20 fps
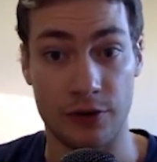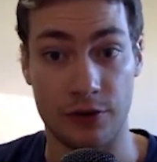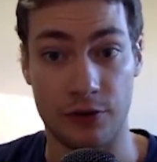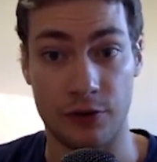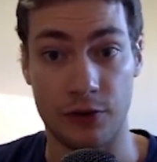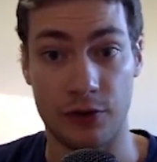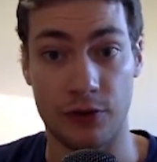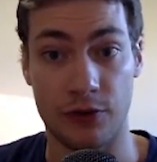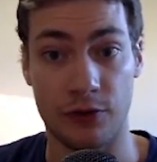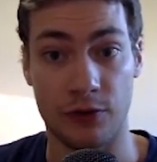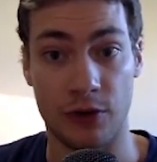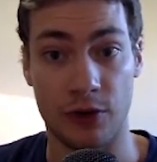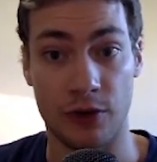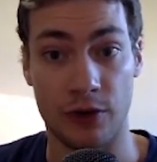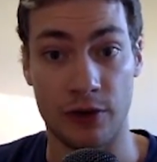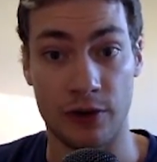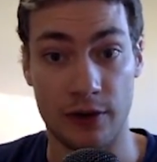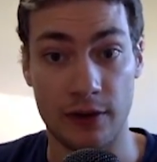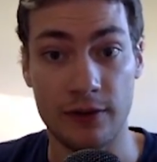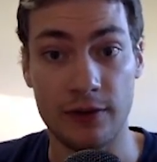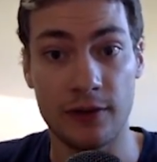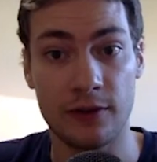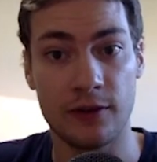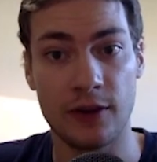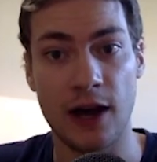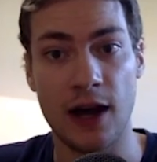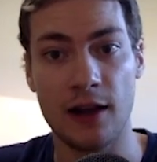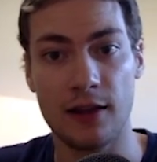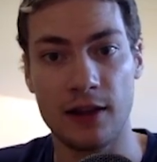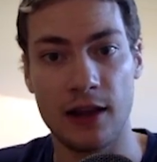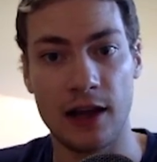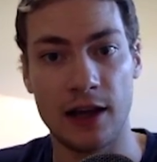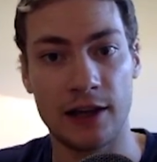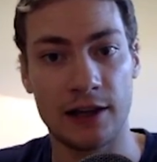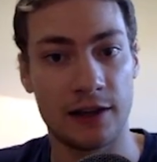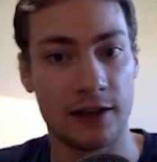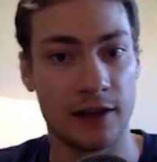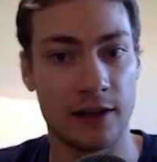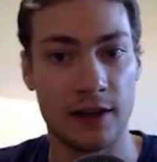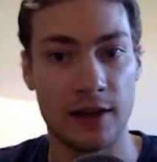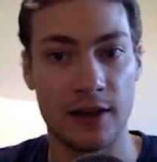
First of all, this is not like,